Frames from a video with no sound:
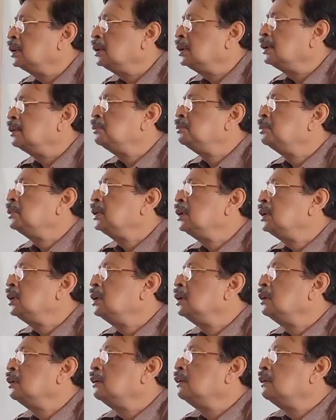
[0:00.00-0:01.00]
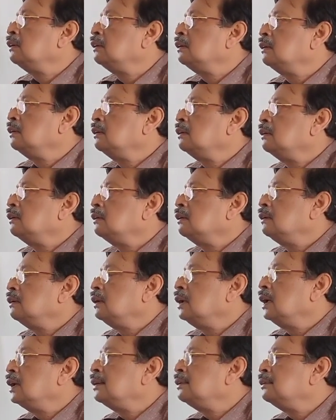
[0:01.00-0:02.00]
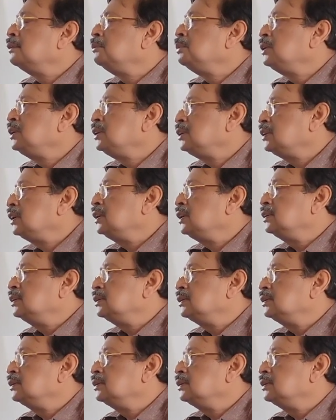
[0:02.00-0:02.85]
there will be the color will change.